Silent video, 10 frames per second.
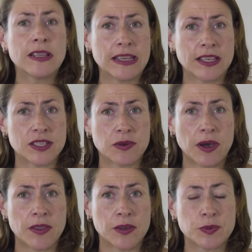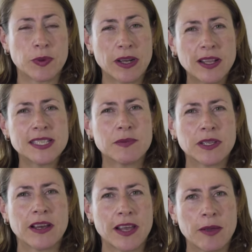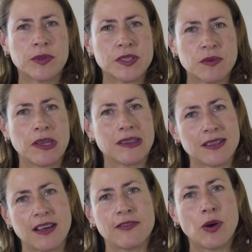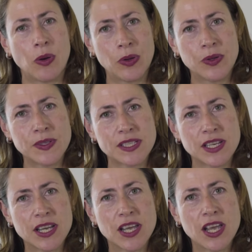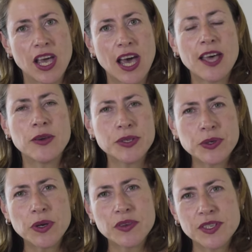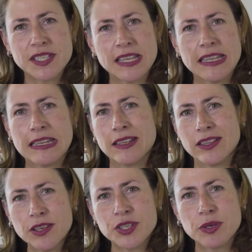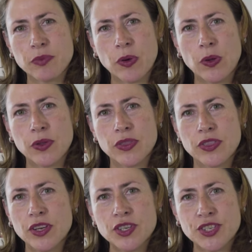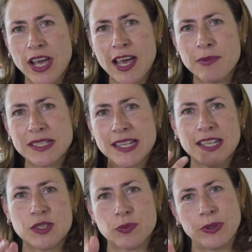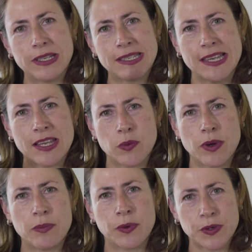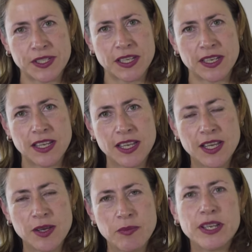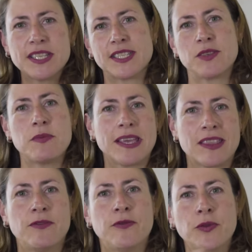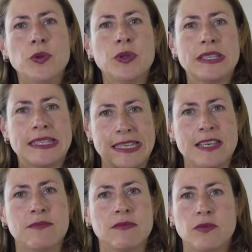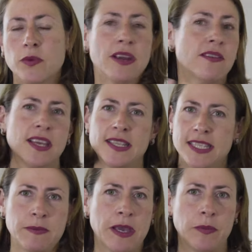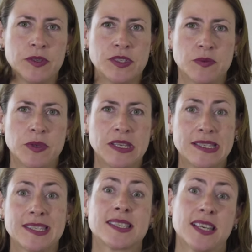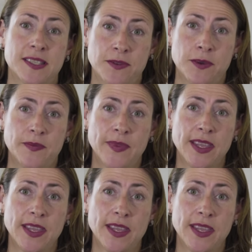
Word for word: relating to others, but ultimately are able to make the tough calls, are those who understand that in a leadership role, their job is not to please any one person, but it's to make the full team, whatever that team happens to be, successful.